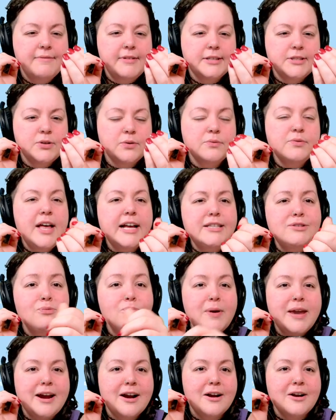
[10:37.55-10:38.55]
That's so, that's
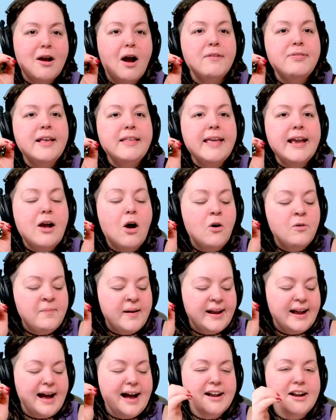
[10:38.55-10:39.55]
weird. Are they like, oh
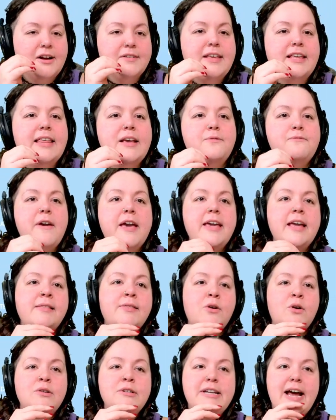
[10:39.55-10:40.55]
my god, are they like faking
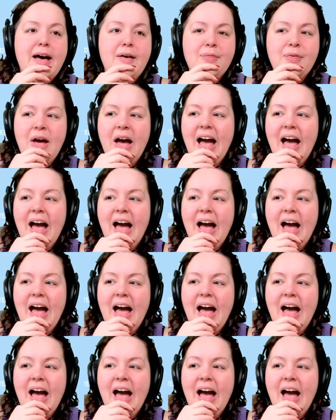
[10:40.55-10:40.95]
their own death?